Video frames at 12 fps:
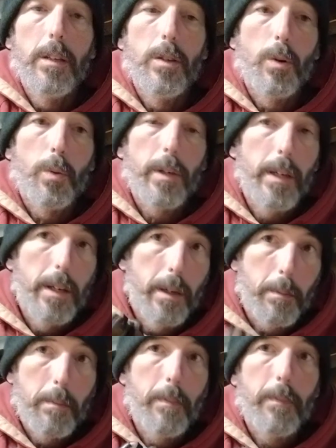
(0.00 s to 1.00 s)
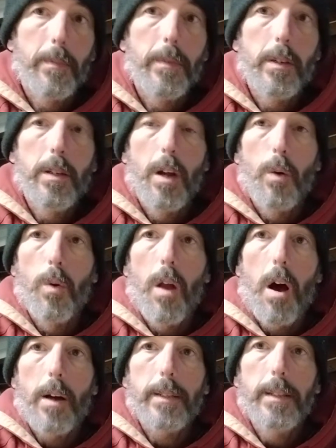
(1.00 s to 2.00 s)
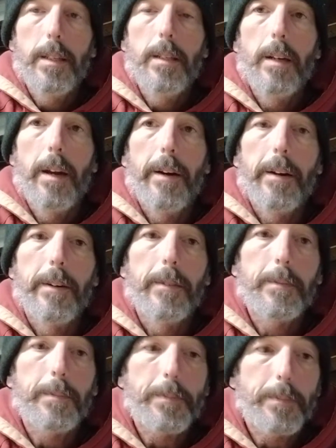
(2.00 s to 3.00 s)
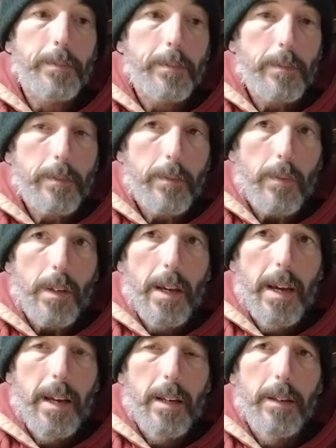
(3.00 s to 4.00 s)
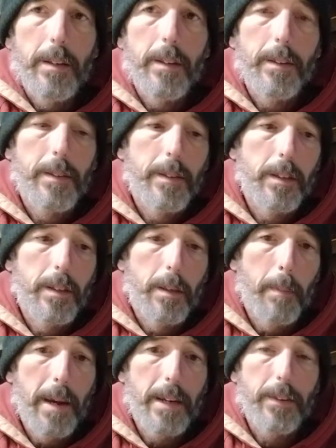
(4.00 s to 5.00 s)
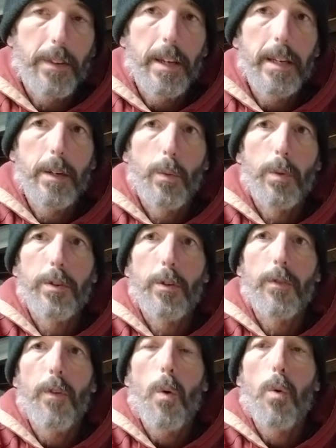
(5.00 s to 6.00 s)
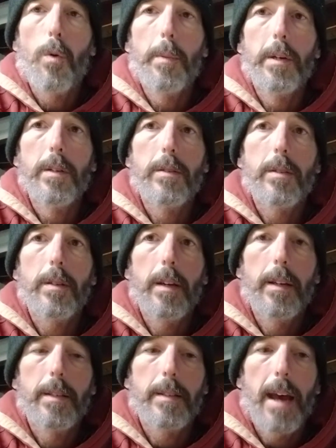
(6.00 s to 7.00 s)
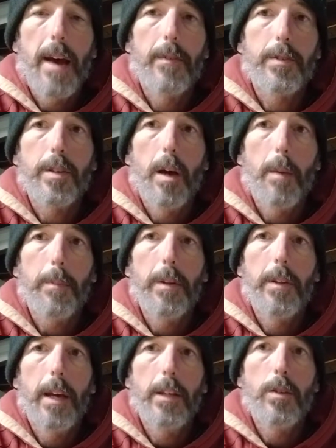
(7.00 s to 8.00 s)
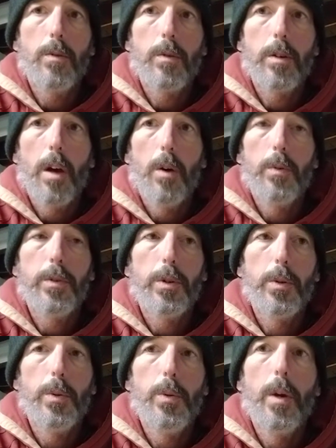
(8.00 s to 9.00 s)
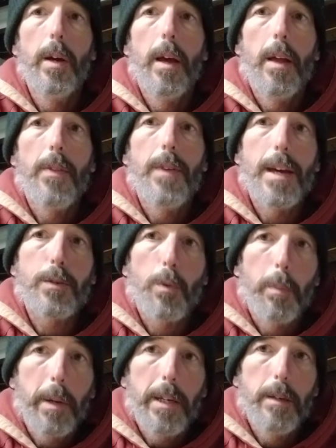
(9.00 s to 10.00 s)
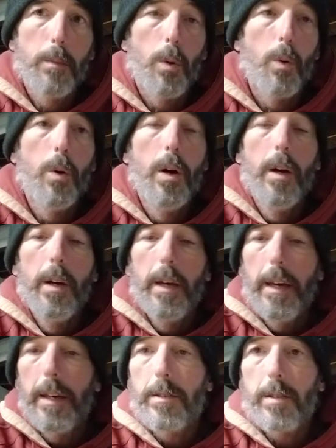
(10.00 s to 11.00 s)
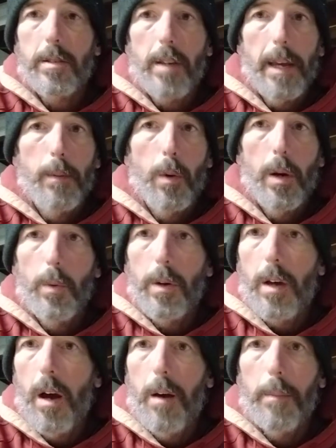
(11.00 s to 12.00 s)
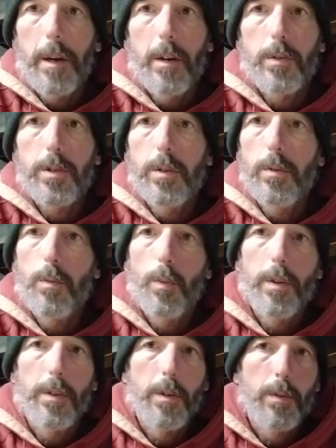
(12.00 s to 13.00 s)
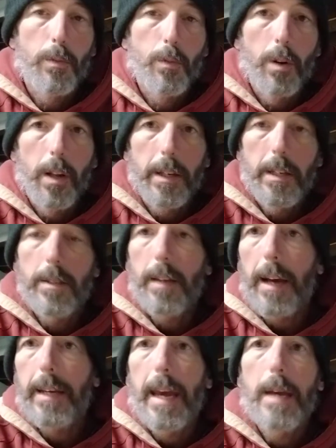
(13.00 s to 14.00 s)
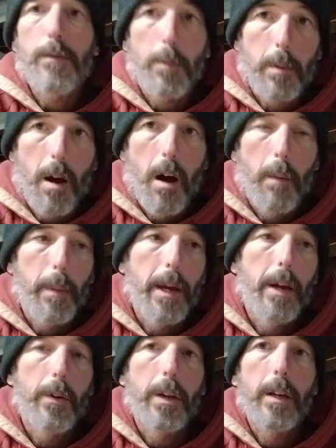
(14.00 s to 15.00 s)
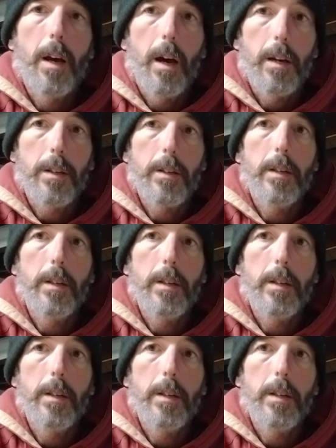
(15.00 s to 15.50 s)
you'll get it, you know, locked in there. And the main thing with your form is is have something that you can go to that's repeatable. It's the same way with compound shooting with a release. I came from compound and got